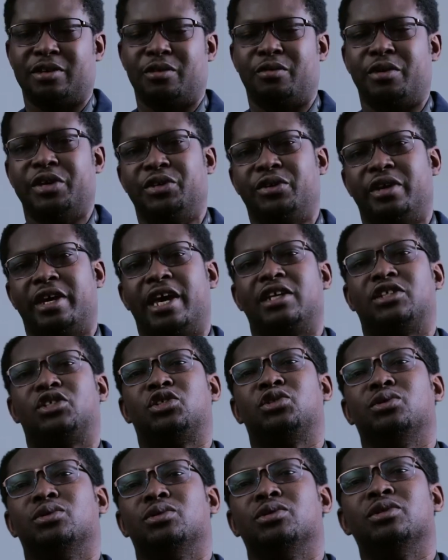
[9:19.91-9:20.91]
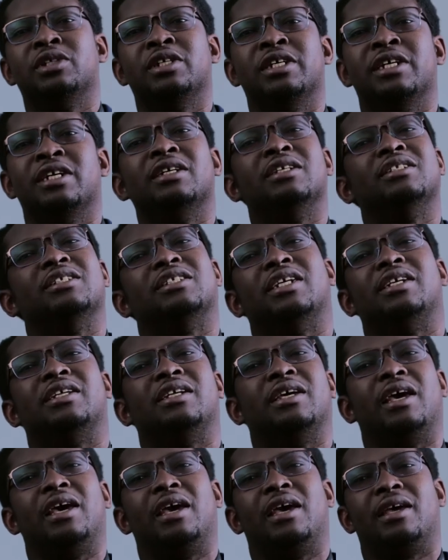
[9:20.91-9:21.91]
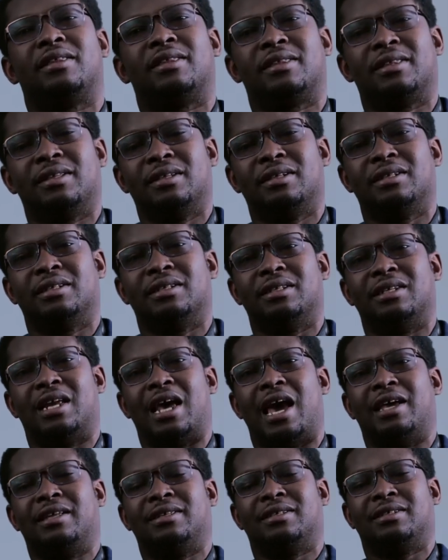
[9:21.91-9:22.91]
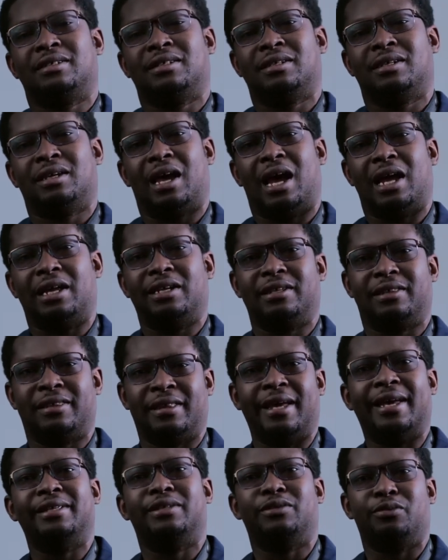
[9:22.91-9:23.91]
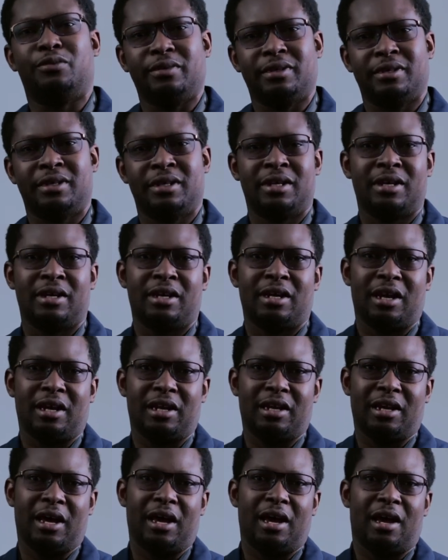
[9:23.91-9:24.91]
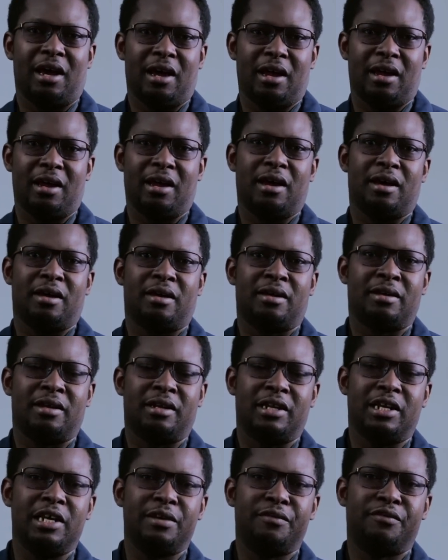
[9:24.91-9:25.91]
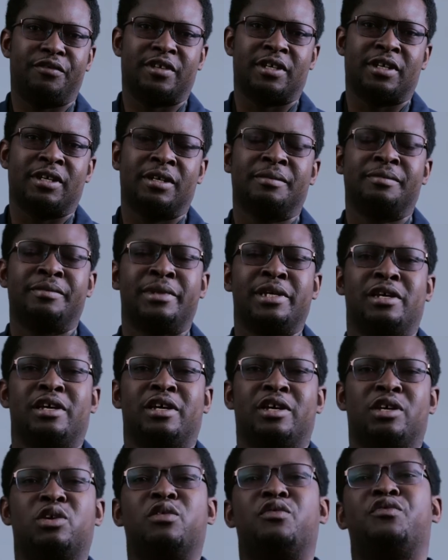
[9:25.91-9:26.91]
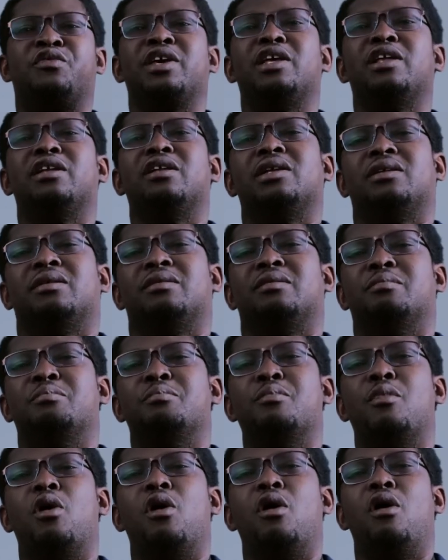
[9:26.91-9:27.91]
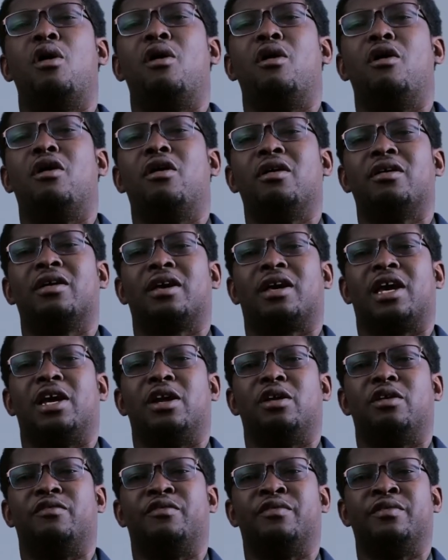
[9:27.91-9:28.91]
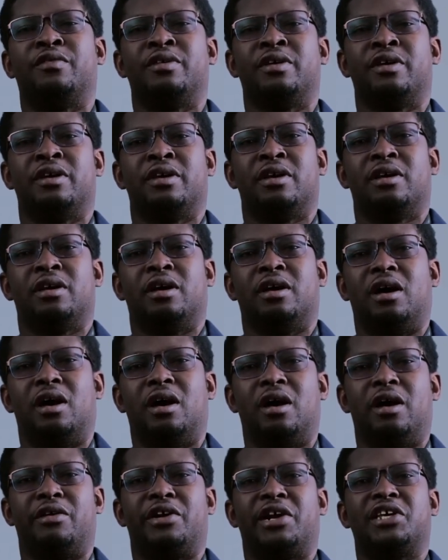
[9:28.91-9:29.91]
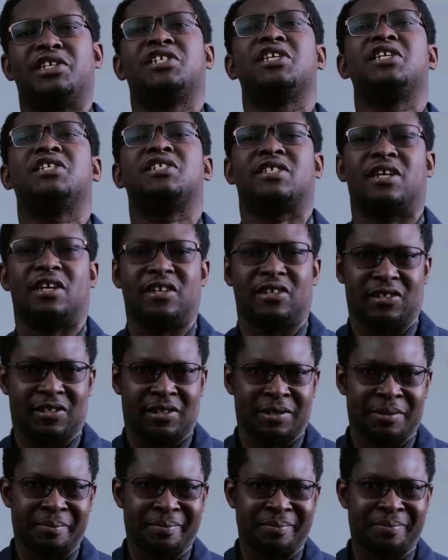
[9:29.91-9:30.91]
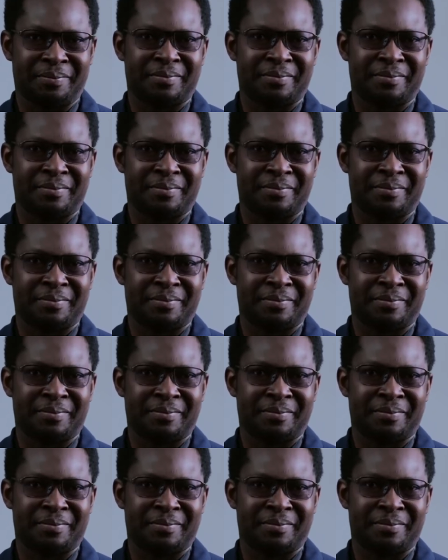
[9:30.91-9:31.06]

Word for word: You know, when you get to, say, the eighth, ninth, and the tenth uh, lift, you feel more kind of uh, resistance.